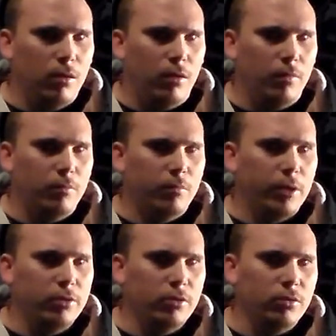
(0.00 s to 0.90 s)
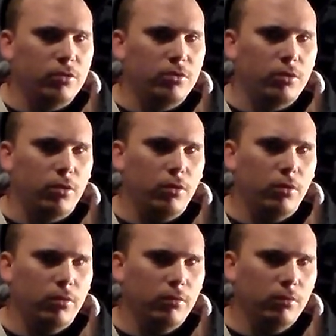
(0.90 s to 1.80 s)
Merchant
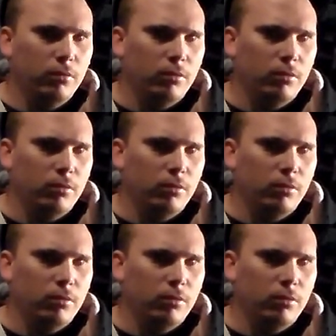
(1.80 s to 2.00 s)
Circle.